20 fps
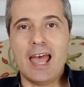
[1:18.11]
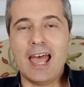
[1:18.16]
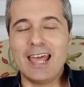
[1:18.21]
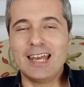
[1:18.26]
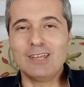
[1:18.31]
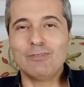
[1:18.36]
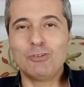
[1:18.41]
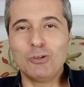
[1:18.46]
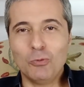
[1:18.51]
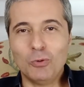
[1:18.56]

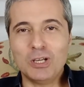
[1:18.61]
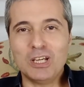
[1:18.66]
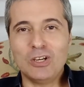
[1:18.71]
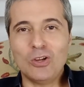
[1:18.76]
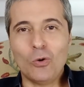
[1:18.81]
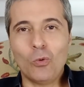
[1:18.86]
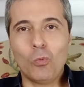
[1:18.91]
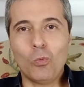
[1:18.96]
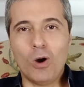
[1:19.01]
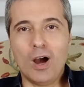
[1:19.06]
And if you want to
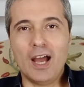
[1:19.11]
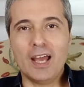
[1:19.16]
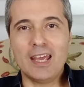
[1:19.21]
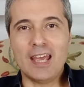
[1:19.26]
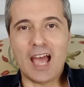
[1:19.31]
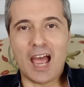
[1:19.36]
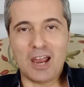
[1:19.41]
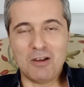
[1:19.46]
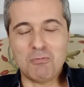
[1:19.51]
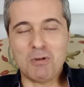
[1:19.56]
know
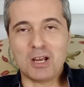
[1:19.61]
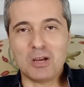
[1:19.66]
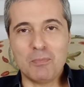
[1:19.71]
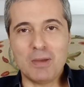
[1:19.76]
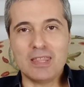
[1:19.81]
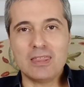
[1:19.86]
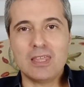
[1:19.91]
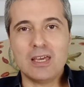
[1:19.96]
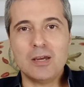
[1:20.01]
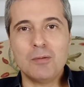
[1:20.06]
why I
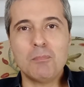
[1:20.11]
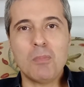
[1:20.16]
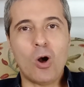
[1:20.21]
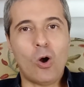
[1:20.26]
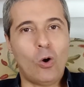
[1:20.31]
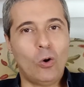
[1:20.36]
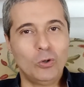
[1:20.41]
recommend them,